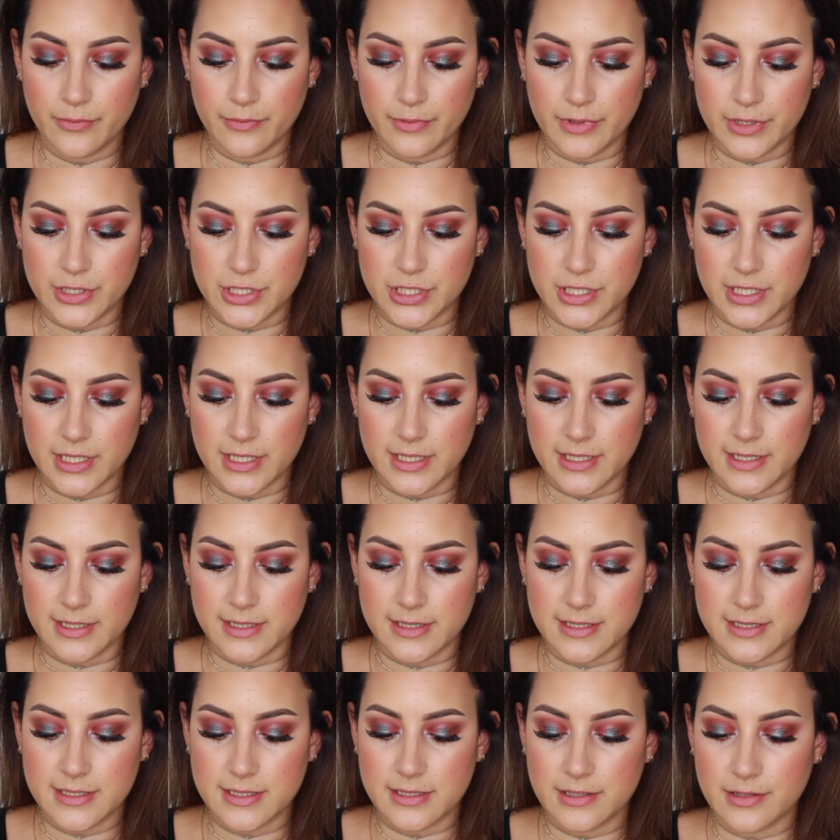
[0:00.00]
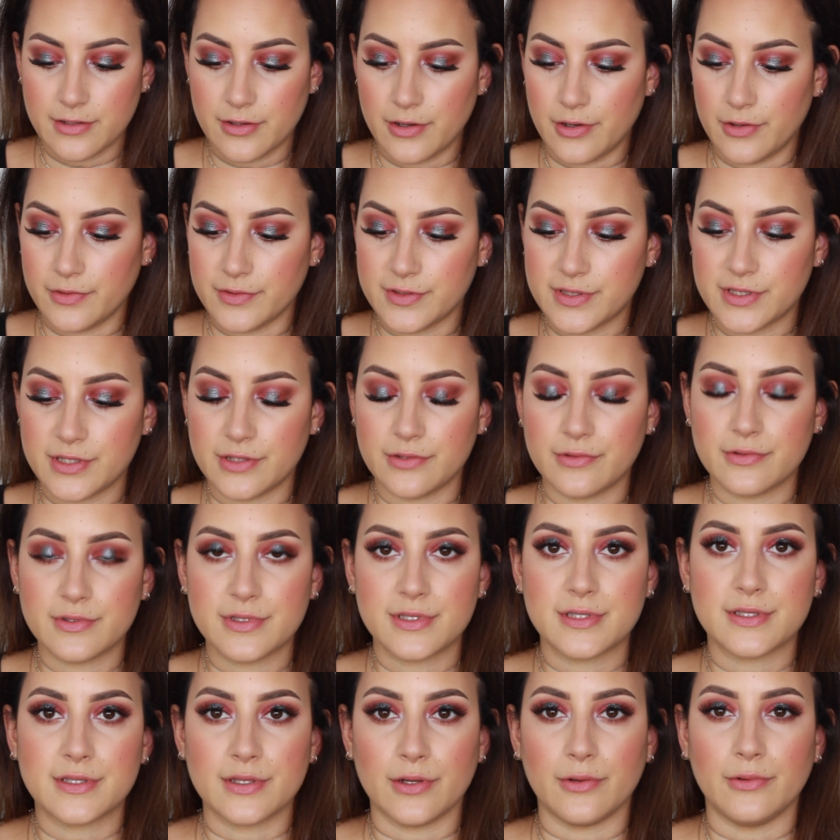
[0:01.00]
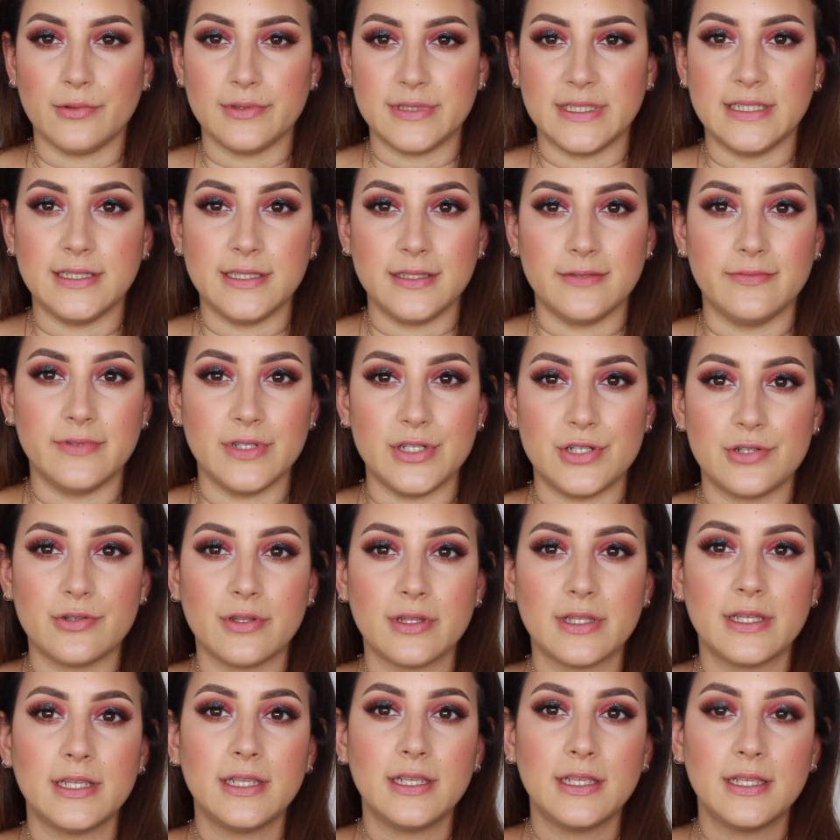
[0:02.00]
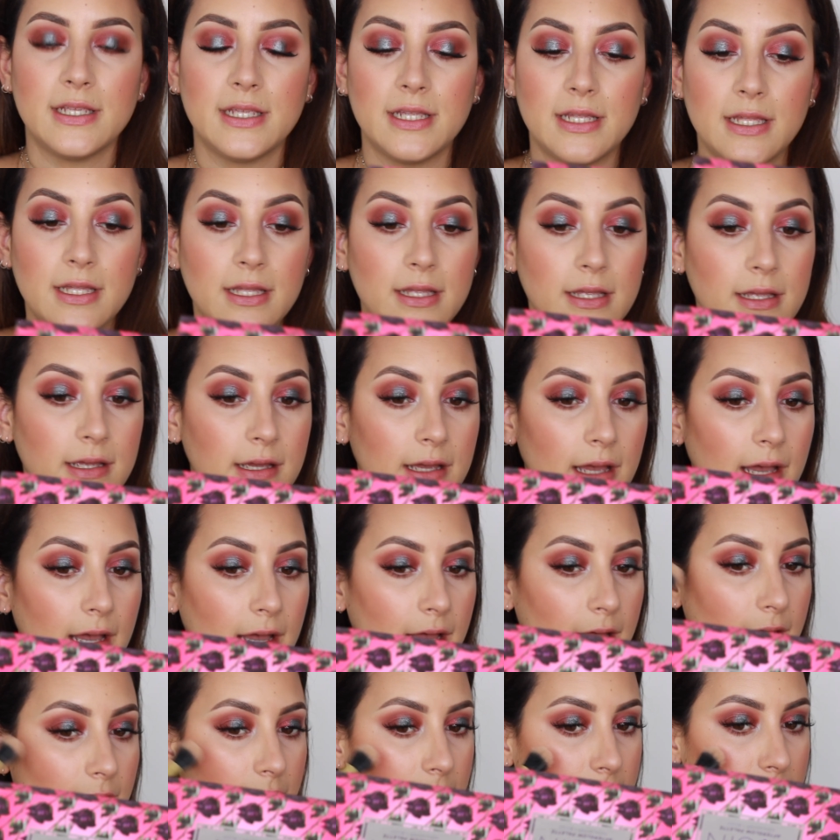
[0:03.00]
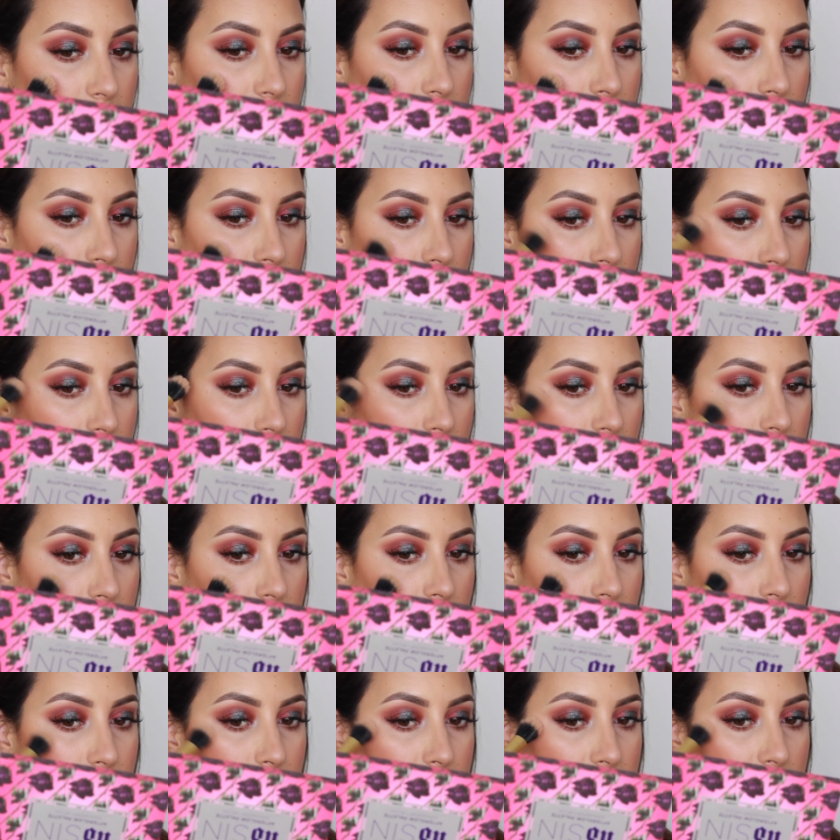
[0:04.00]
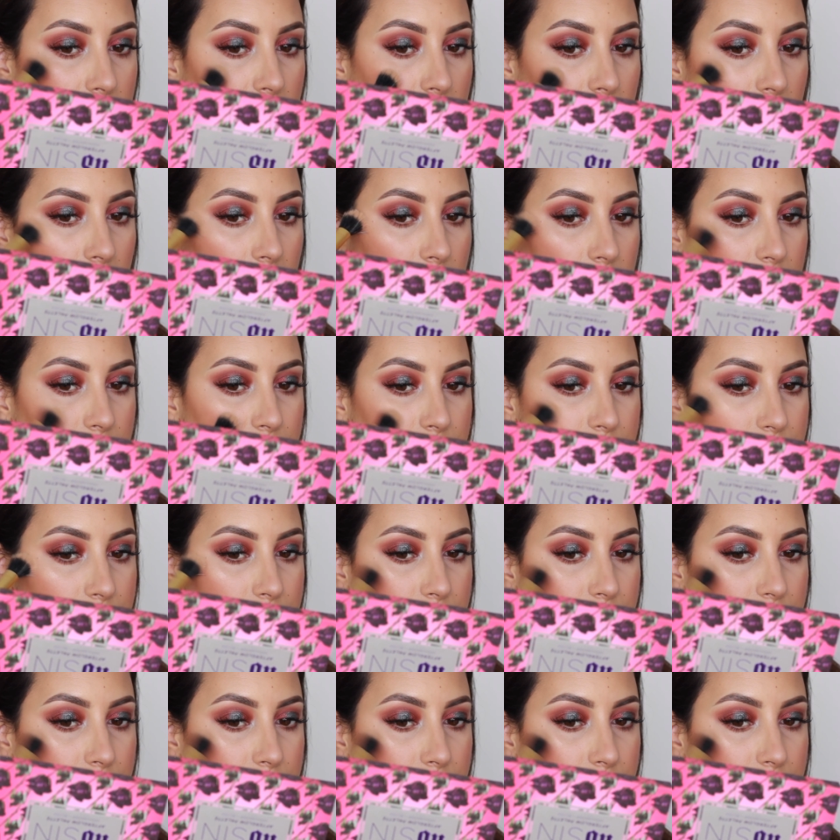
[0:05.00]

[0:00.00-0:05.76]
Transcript: which is also sold individually at Urban Decay.